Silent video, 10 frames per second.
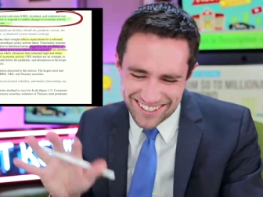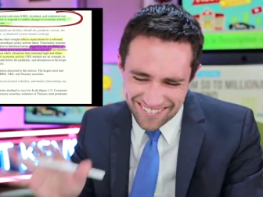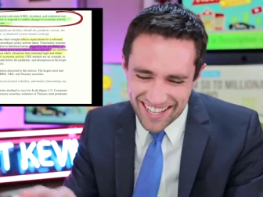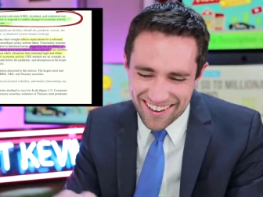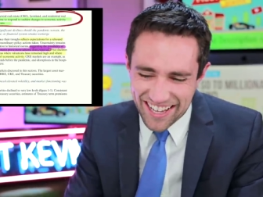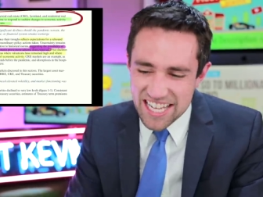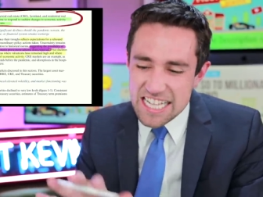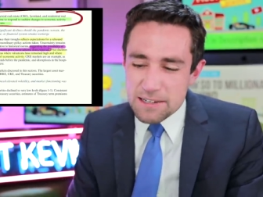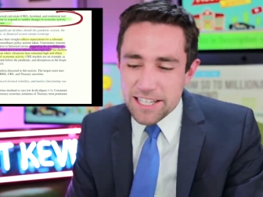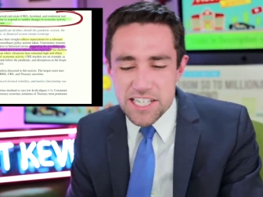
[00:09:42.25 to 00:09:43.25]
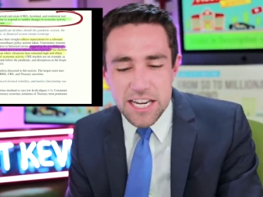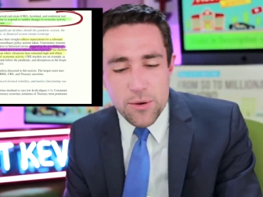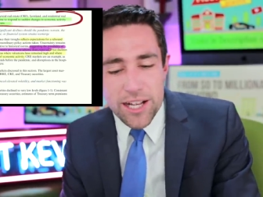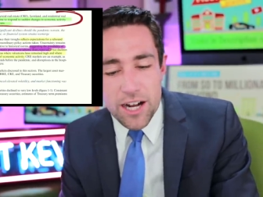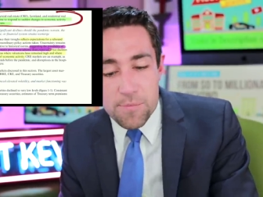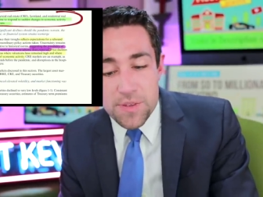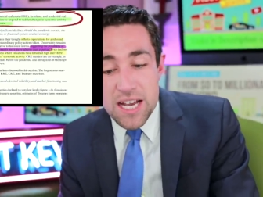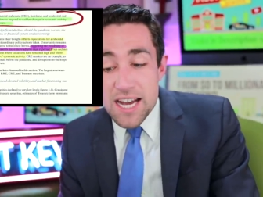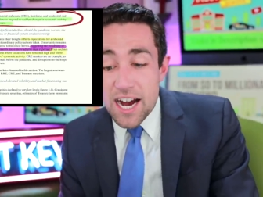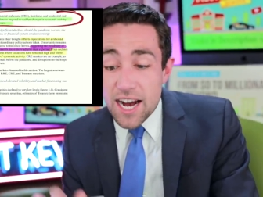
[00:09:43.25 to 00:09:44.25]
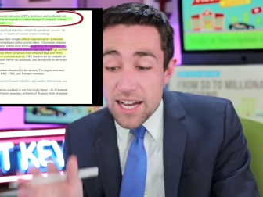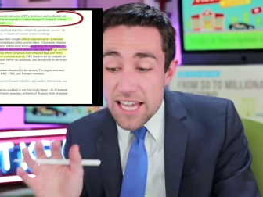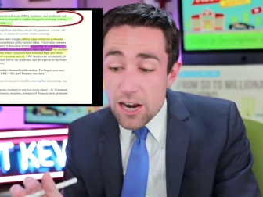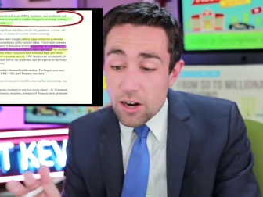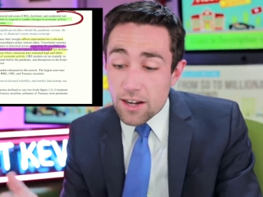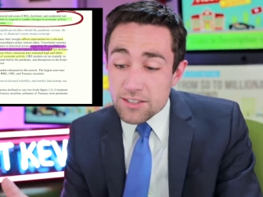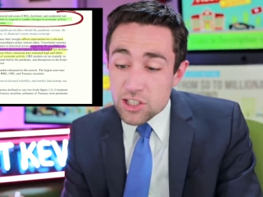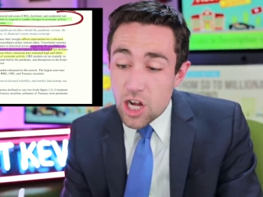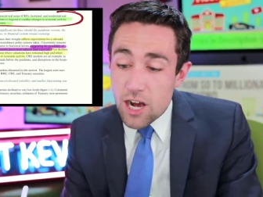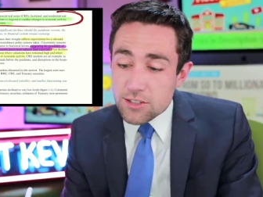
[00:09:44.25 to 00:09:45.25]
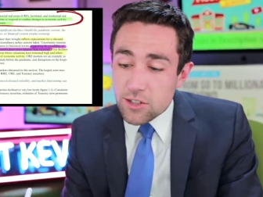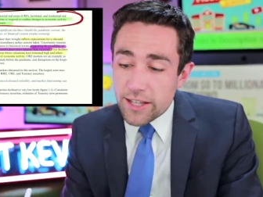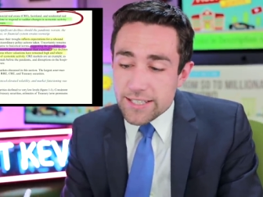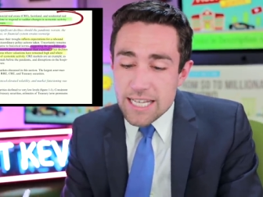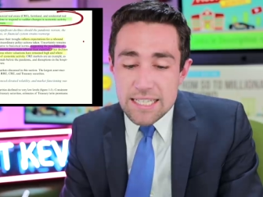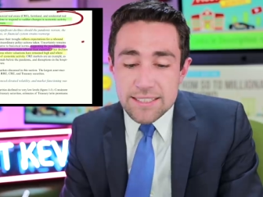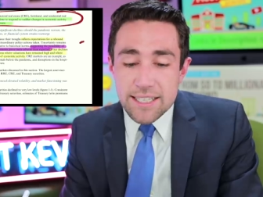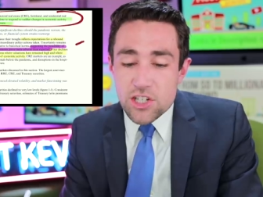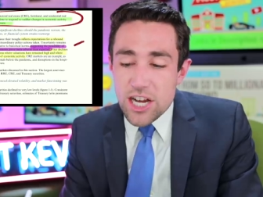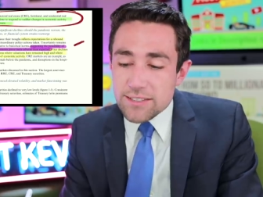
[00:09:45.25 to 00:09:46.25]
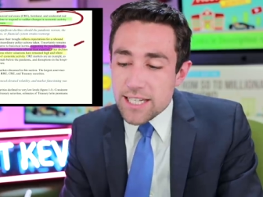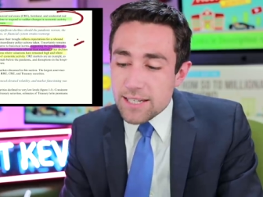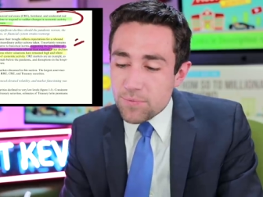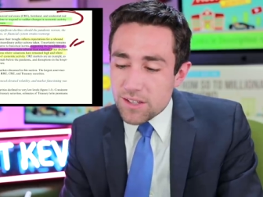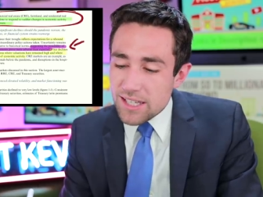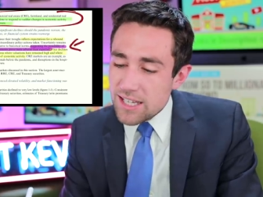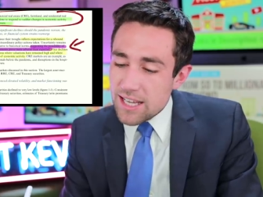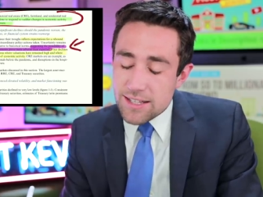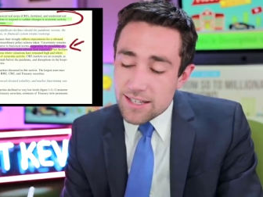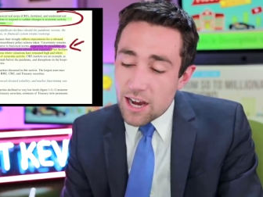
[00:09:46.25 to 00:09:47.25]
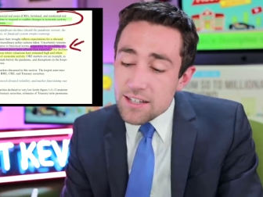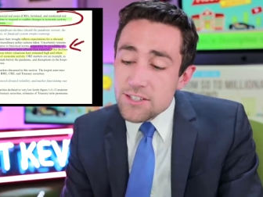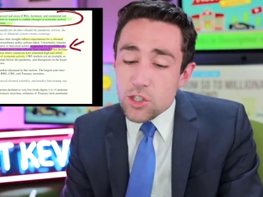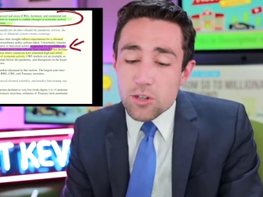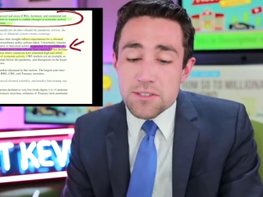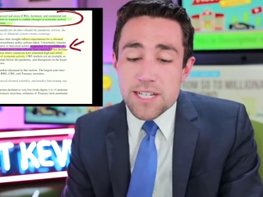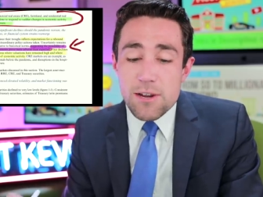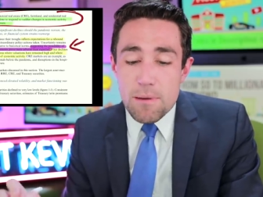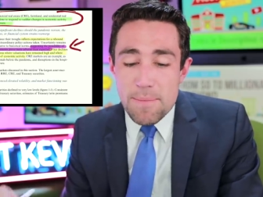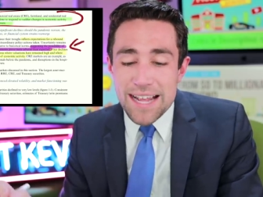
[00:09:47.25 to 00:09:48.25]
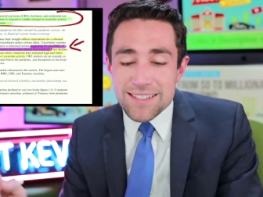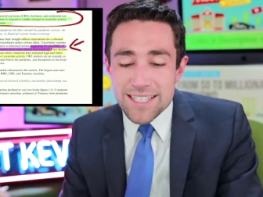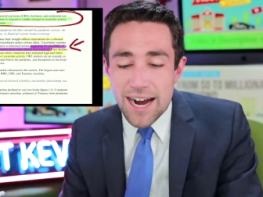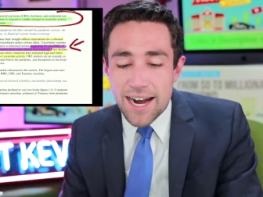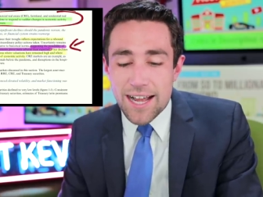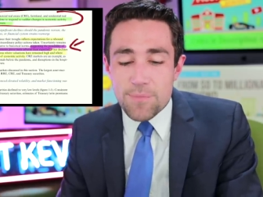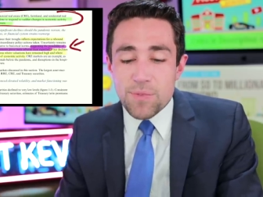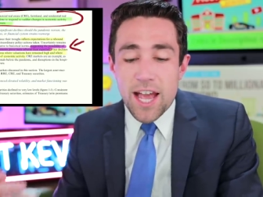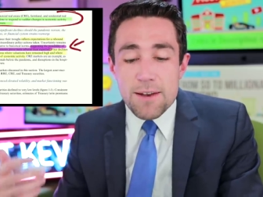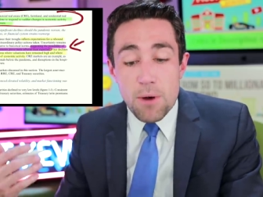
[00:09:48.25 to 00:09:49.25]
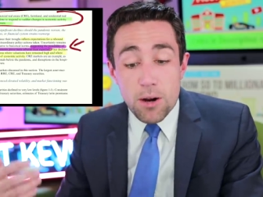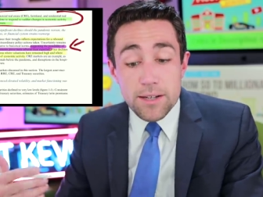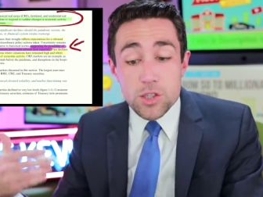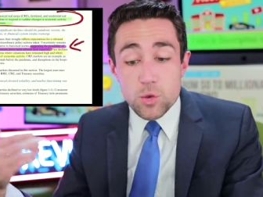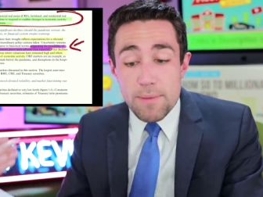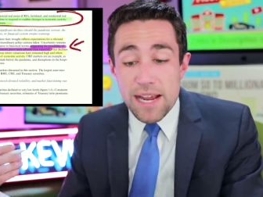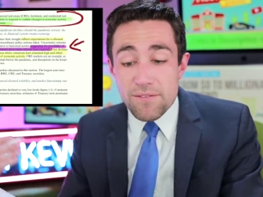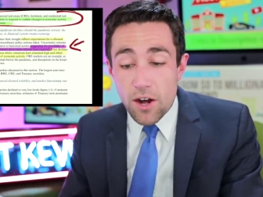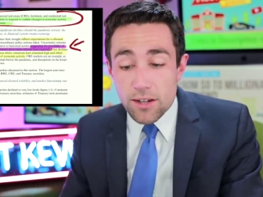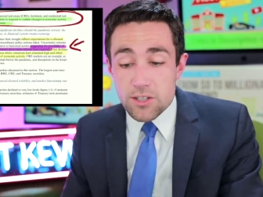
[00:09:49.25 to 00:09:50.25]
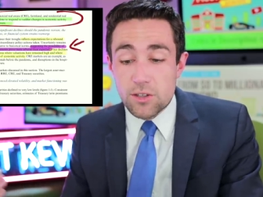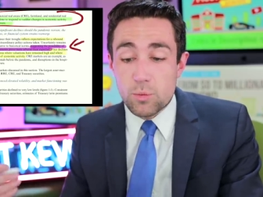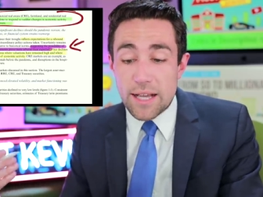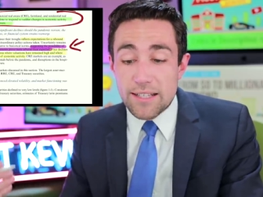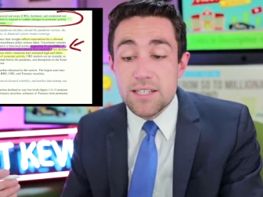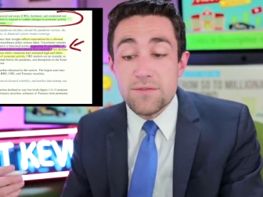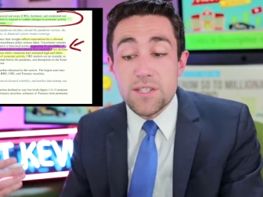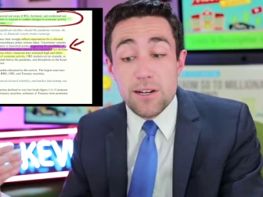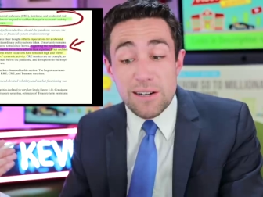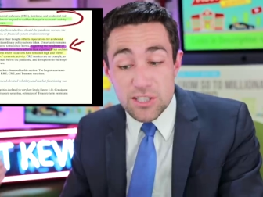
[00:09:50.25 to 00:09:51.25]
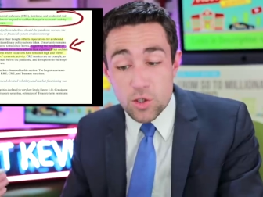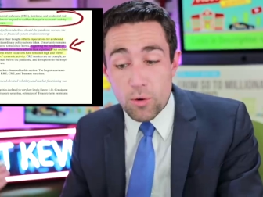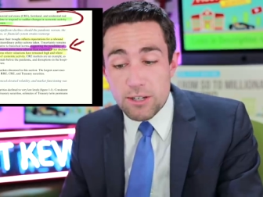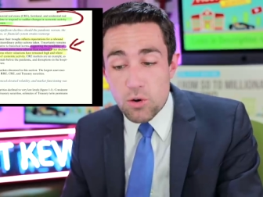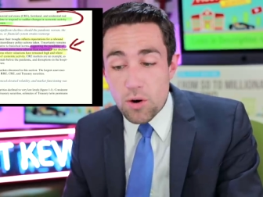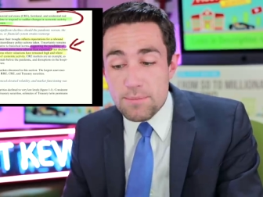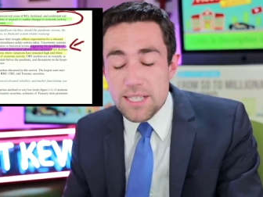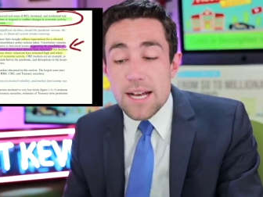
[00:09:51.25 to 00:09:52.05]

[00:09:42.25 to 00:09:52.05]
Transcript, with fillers: okay, okay. Continuing on. Uh, here on stocks, look at this. Suggesting it, uh, it, uh, uncertainty remains high and markets remain volatile relative to their historic norms,